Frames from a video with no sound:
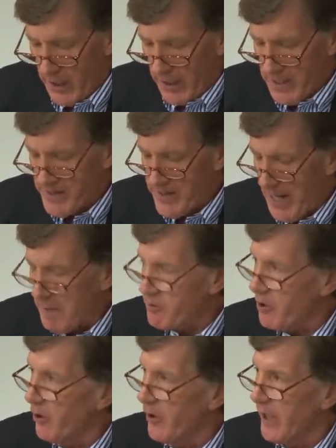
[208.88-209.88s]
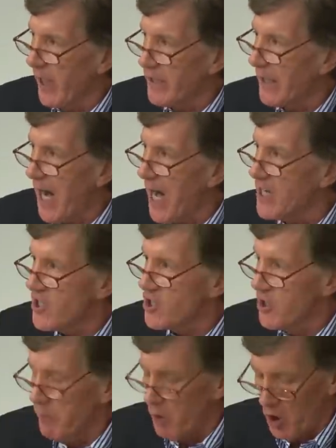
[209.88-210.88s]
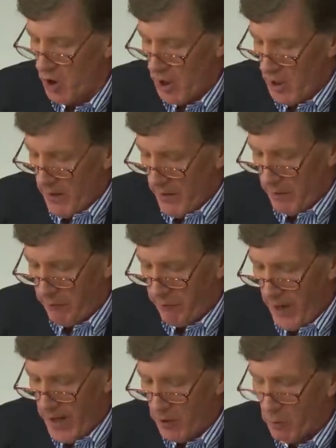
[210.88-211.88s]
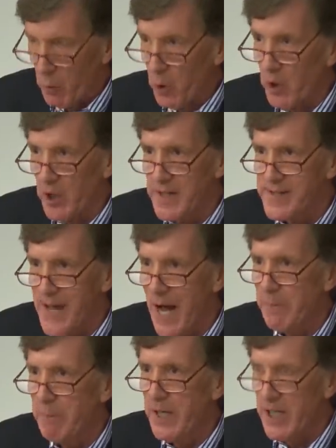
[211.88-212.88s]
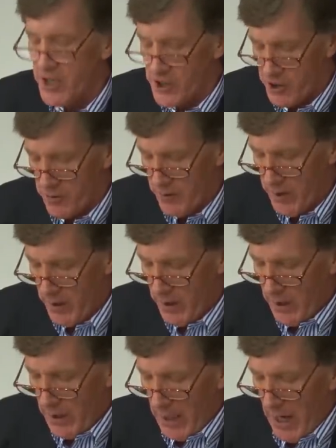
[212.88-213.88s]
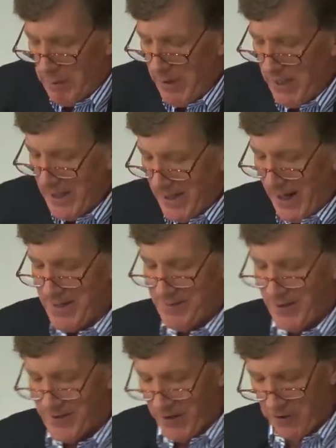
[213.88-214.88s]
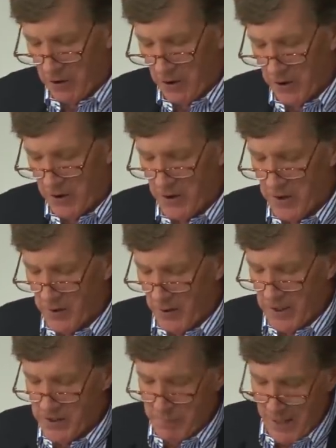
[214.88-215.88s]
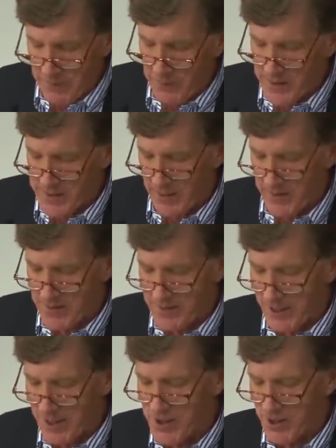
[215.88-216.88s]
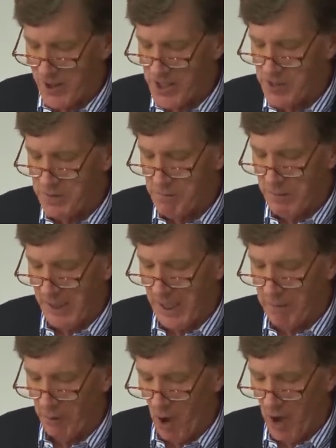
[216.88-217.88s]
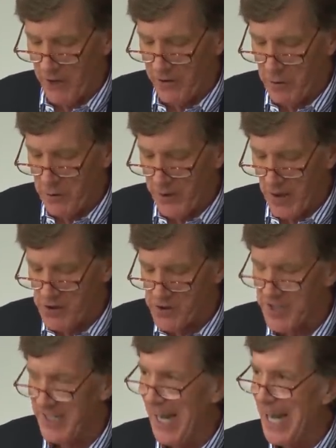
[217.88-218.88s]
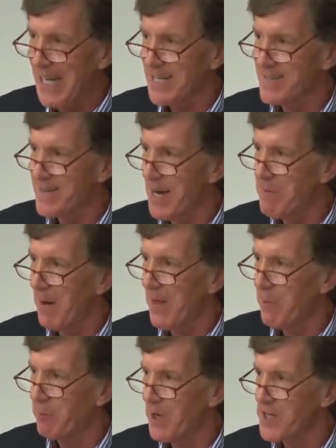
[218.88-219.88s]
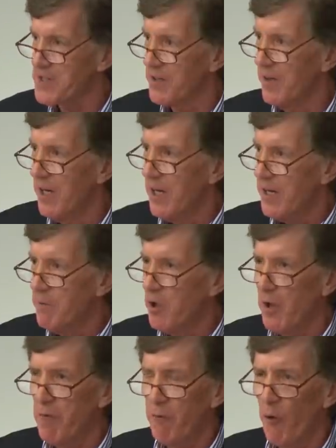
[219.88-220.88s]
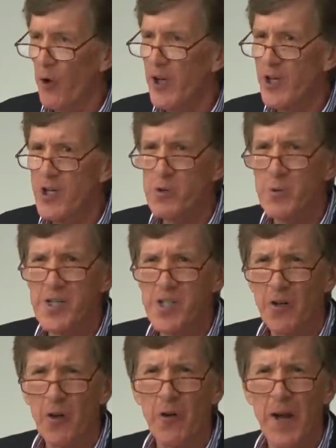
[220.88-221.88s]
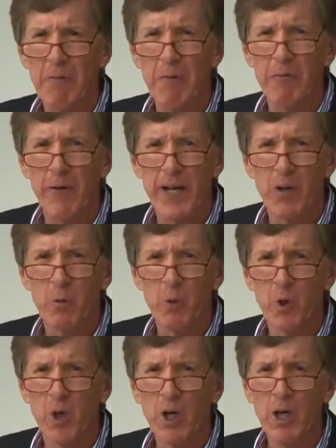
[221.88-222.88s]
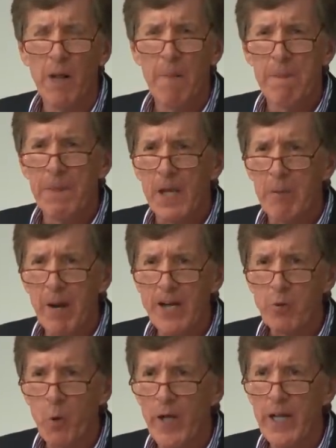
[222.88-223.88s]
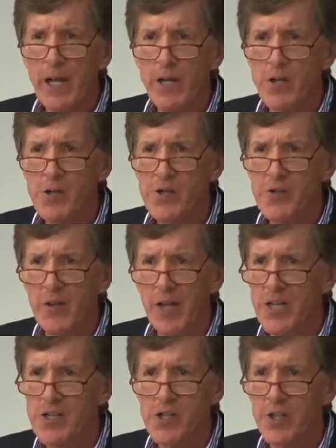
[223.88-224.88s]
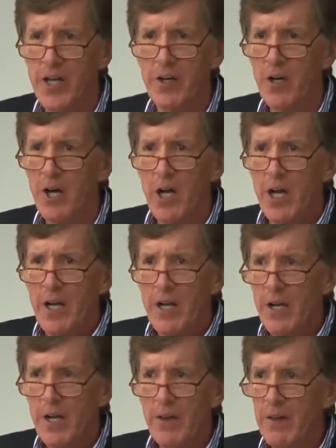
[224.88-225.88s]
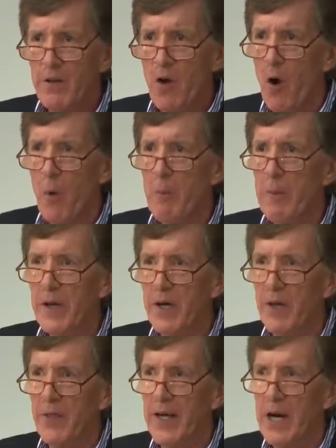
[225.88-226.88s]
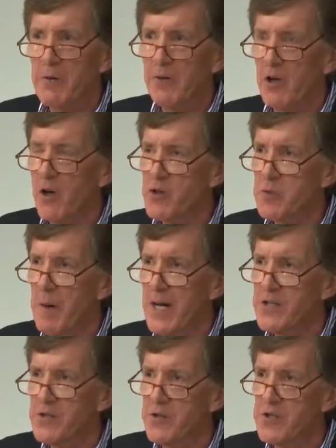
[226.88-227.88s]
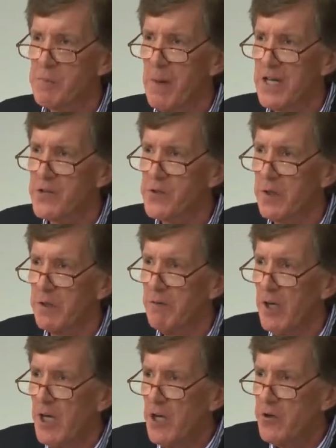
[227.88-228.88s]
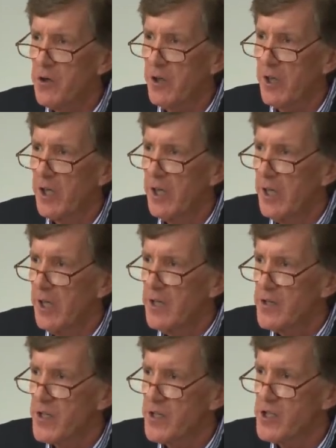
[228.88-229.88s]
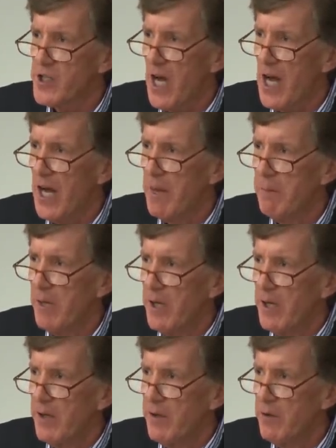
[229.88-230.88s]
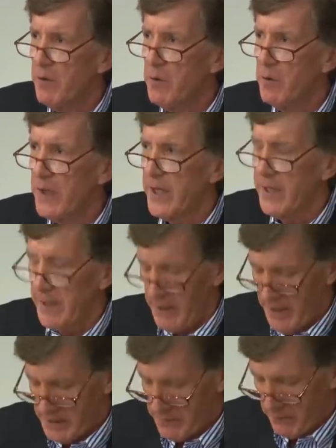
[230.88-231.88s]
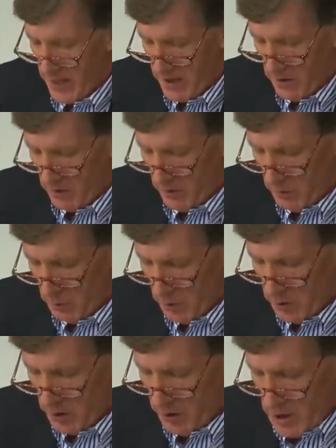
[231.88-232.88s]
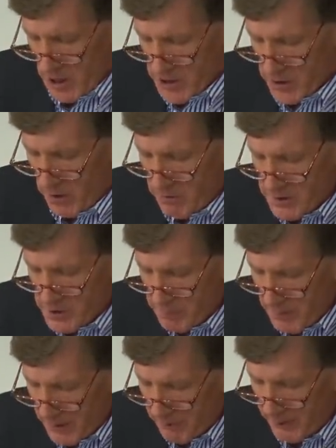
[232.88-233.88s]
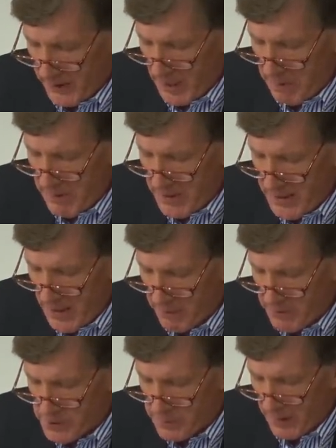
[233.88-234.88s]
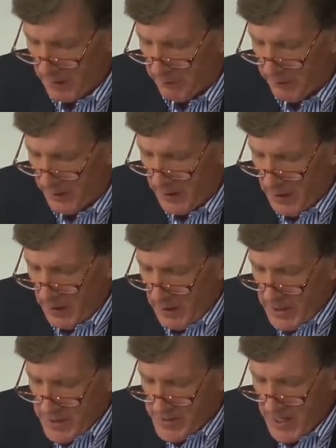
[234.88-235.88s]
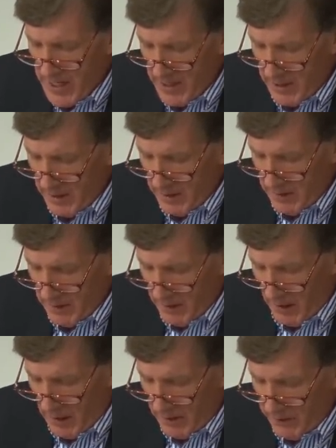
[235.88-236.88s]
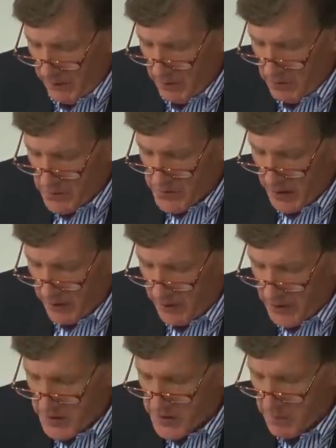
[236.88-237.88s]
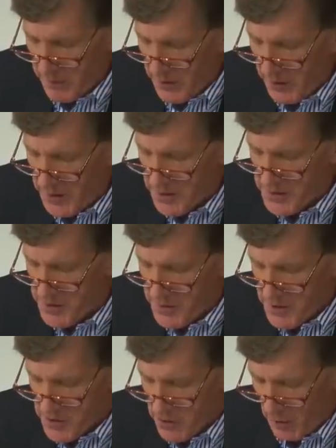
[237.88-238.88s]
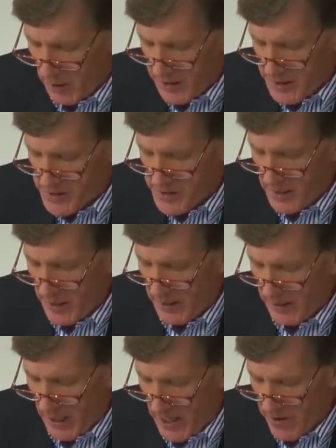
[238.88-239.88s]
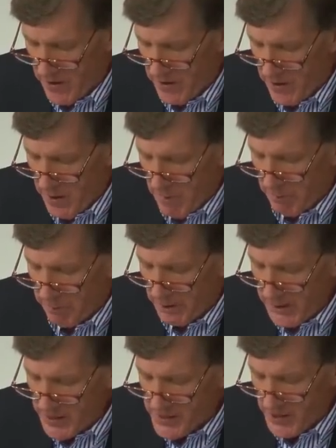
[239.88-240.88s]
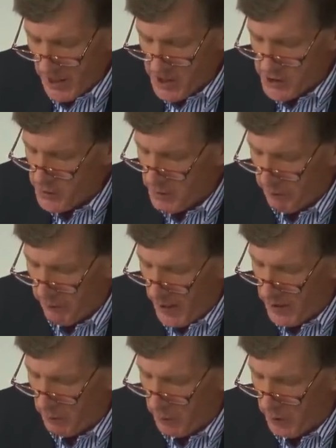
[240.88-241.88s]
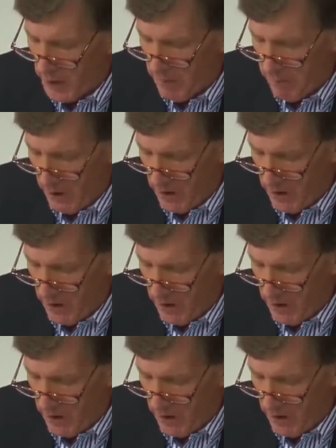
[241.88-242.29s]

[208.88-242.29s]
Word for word: and it's absolutely unconscionable that a final rule has not been issued. I mean, as I said earlier, as Patrick said, this legislation became law in 2008, signed by the President. Nearly four years, we still don't have a final rule. In my 28 years as a legislator, no bill that I was a co-sponsor or sponsor of took such time to get its final rule. So I respectfully, and I mean that respectfully, say to Secretary Sebelius, Solis, and Geithner, please issue a final rule on